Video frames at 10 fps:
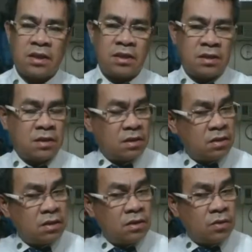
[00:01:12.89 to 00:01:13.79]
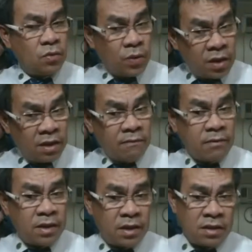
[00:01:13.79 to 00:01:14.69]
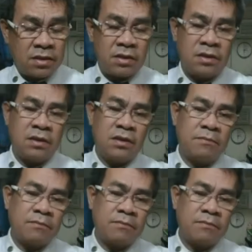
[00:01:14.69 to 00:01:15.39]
and we have another